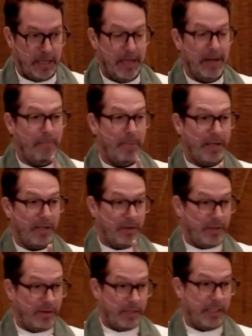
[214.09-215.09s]
But you'll
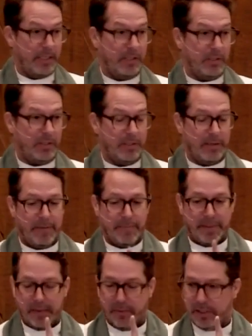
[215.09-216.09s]
notice
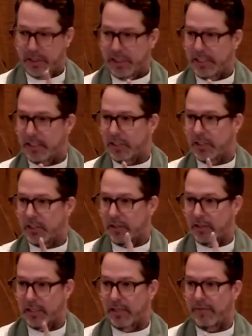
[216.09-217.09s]
that when Jesus
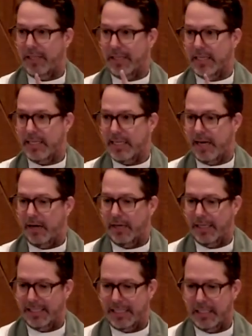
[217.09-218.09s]
starts living this out,
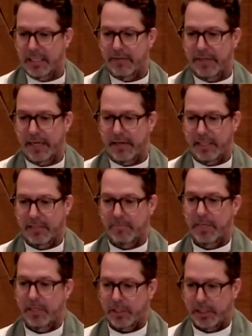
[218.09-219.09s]
as he's living out his
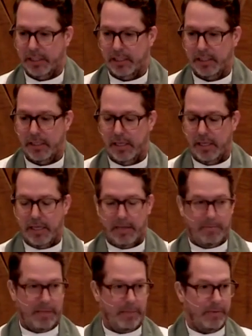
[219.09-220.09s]
mission,
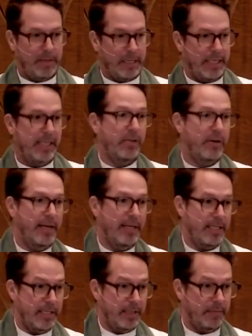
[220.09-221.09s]
people think he's crazy.